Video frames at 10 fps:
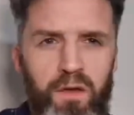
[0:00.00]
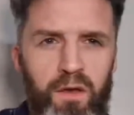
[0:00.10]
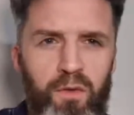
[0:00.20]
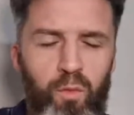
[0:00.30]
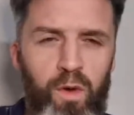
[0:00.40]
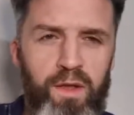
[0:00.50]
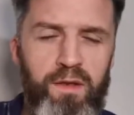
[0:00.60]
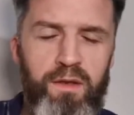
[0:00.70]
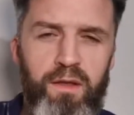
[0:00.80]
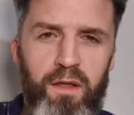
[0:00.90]
And
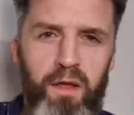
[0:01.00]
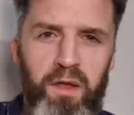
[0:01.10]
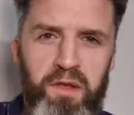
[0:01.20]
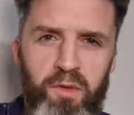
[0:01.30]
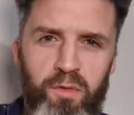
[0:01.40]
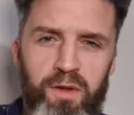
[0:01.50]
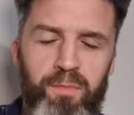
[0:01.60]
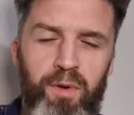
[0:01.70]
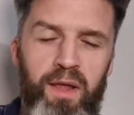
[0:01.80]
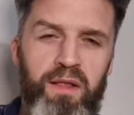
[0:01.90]
when a story
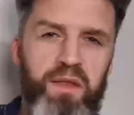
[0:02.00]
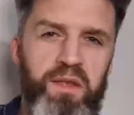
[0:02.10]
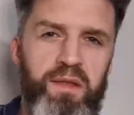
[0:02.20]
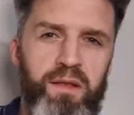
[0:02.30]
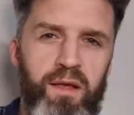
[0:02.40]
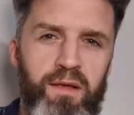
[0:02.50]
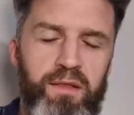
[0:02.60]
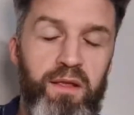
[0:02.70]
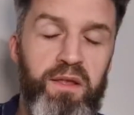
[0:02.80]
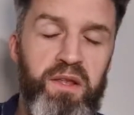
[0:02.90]
breaks like
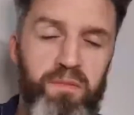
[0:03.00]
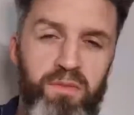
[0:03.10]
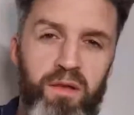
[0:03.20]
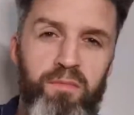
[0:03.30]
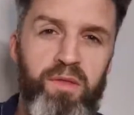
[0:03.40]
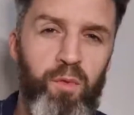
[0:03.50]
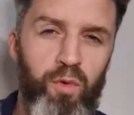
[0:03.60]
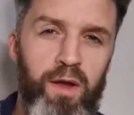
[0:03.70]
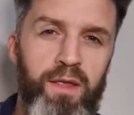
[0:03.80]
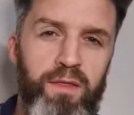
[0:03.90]
this, sometimes the
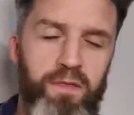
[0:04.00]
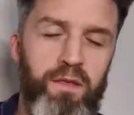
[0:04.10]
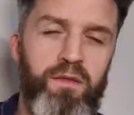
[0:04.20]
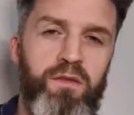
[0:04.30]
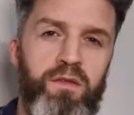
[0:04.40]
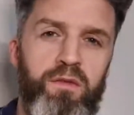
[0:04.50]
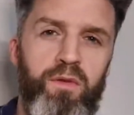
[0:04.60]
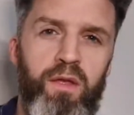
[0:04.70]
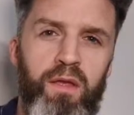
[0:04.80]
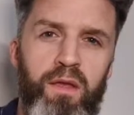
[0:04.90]
right thing to do
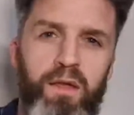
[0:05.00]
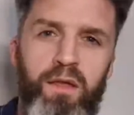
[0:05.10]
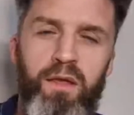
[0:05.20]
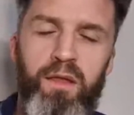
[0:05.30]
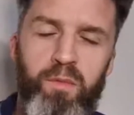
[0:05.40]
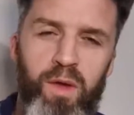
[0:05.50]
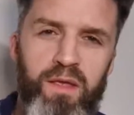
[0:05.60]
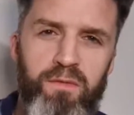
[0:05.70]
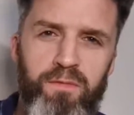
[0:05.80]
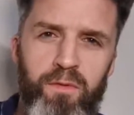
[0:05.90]
is
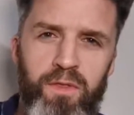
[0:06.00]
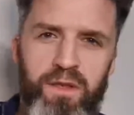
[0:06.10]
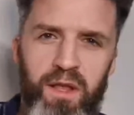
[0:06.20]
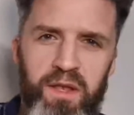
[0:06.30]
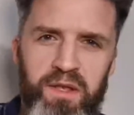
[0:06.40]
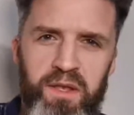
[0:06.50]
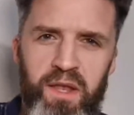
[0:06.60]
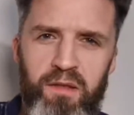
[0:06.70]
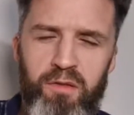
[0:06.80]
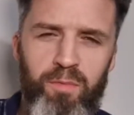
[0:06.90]
wait for the dust to
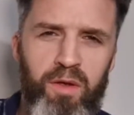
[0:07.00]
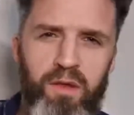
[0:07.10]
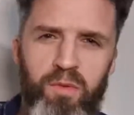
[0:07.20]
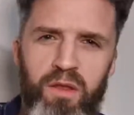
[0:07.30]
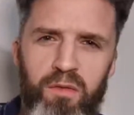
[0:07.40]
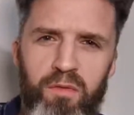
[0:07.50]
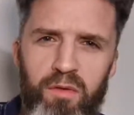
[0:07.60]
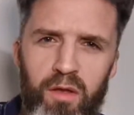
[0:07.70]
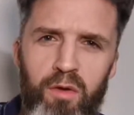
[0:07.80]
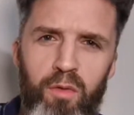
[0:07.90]
settle, because we don't
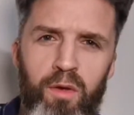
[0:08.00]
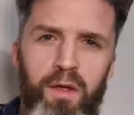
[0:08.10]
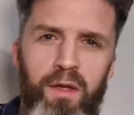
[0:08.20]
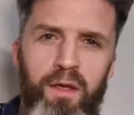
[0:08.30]
know